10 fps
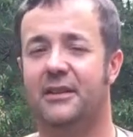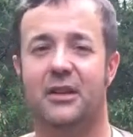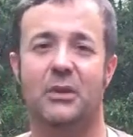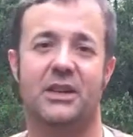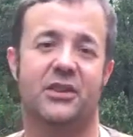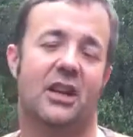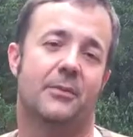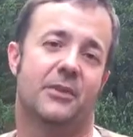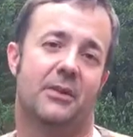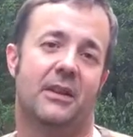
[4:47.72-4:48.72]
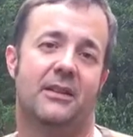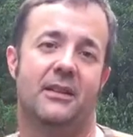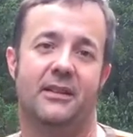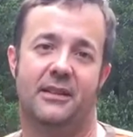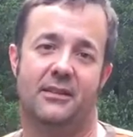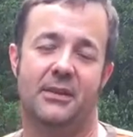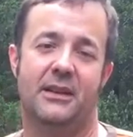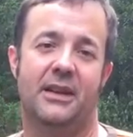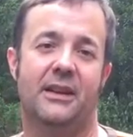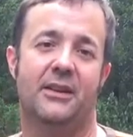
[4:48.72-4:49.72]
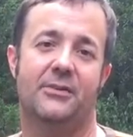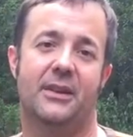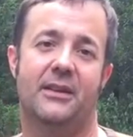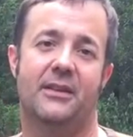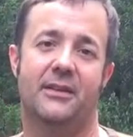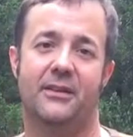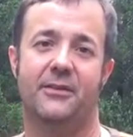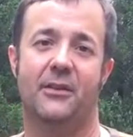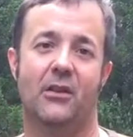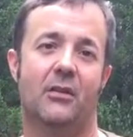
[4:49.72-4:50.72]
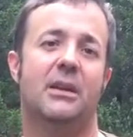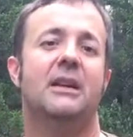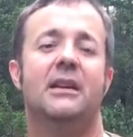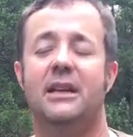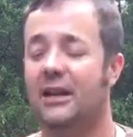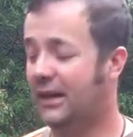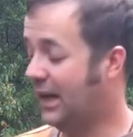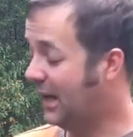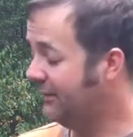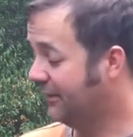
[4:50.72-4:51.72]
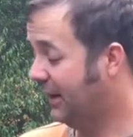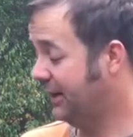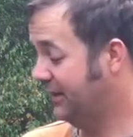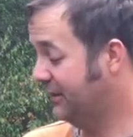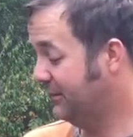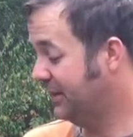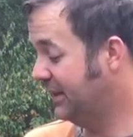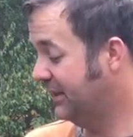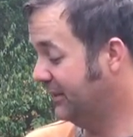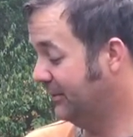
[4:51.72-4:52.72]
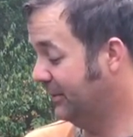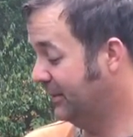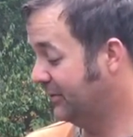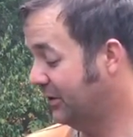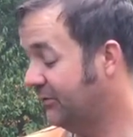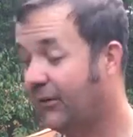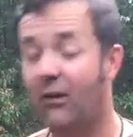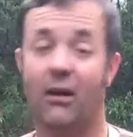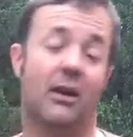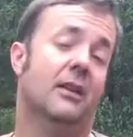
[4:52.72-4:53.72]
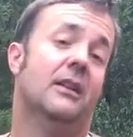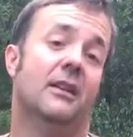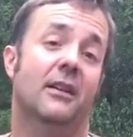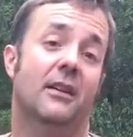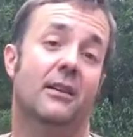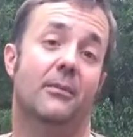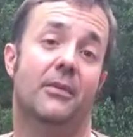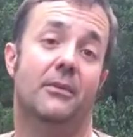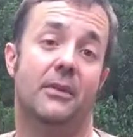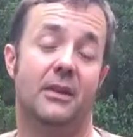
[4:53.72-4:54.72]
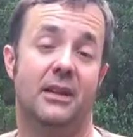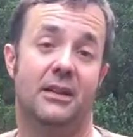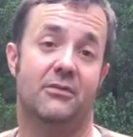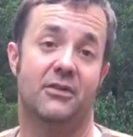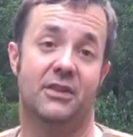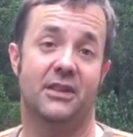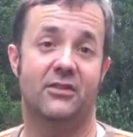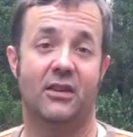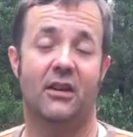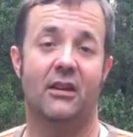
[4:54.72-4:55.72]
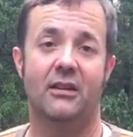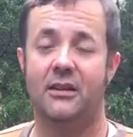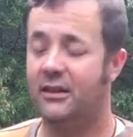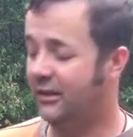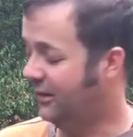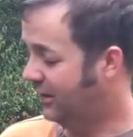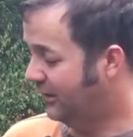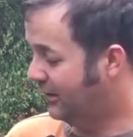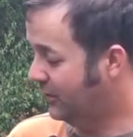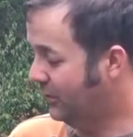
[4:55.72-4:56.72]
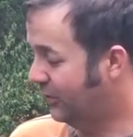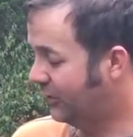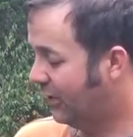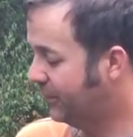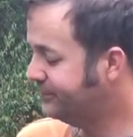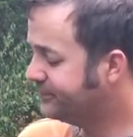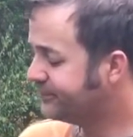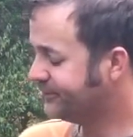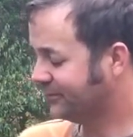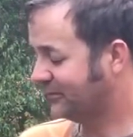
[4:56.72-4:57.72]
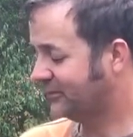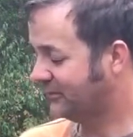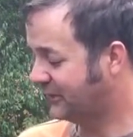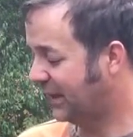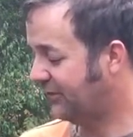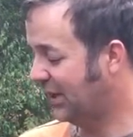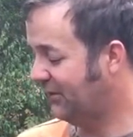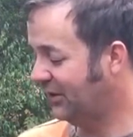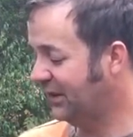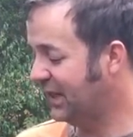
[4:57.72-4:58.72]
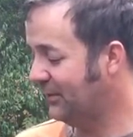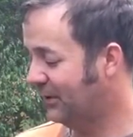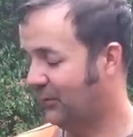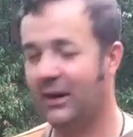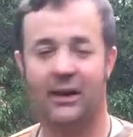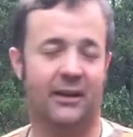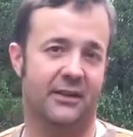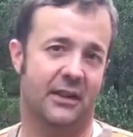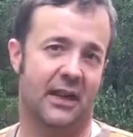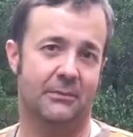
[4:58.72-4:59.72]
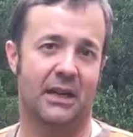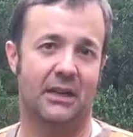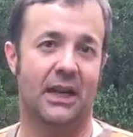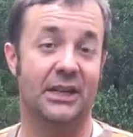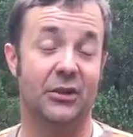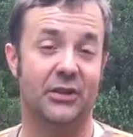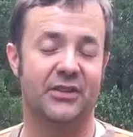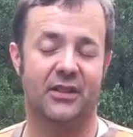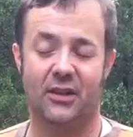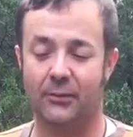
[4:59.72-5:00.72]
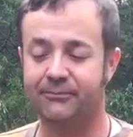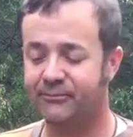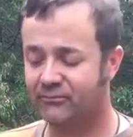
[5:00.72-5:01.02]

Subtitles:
quick jobs around the house, around the farm, I find it to be so far a really interesting saw, a cool saw. I'll definitely keep it around as kind of my light duty saw.